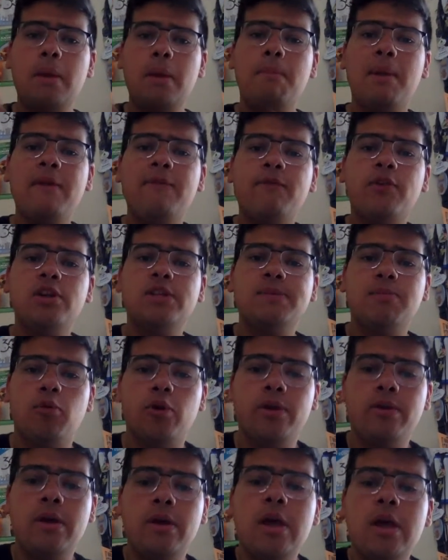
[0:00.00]
My first
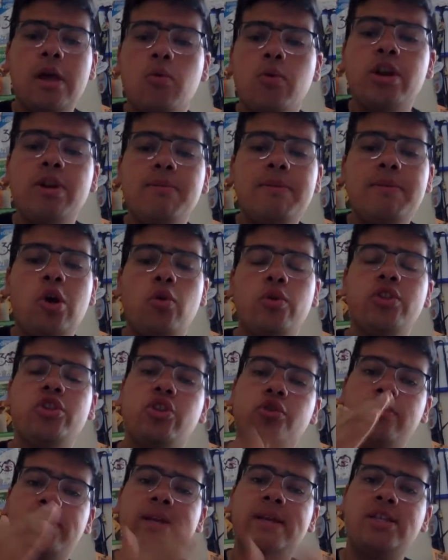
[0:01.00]
one, we're going to be going
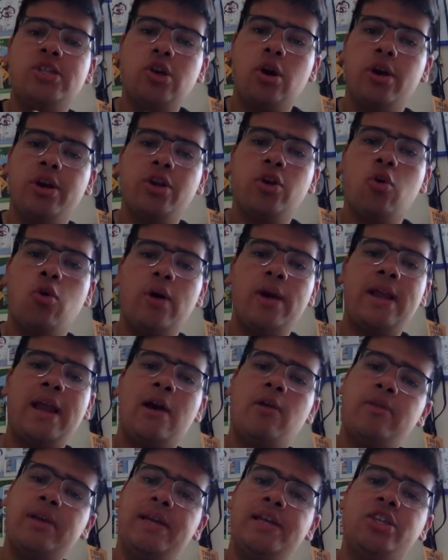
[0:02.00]
through each article and
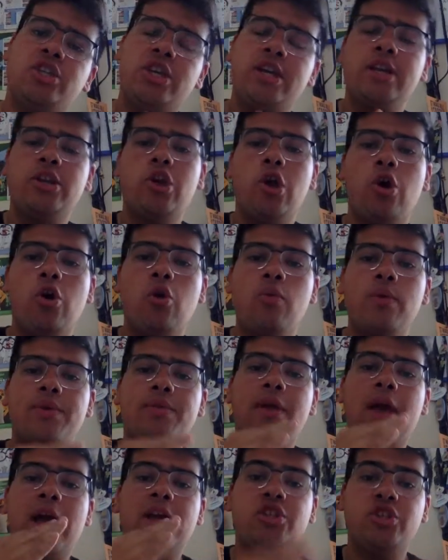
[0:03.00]
how each can go with
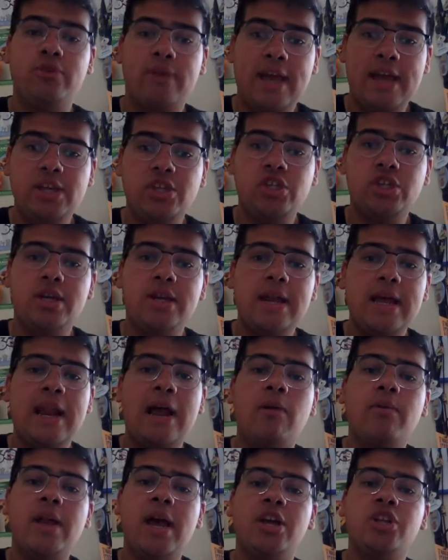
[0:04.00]
education and
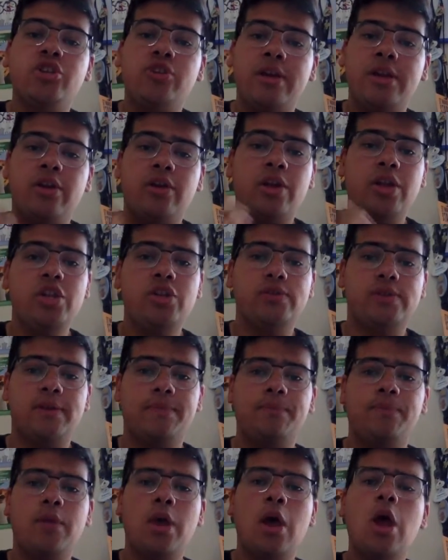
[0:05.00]
how an educator can use it.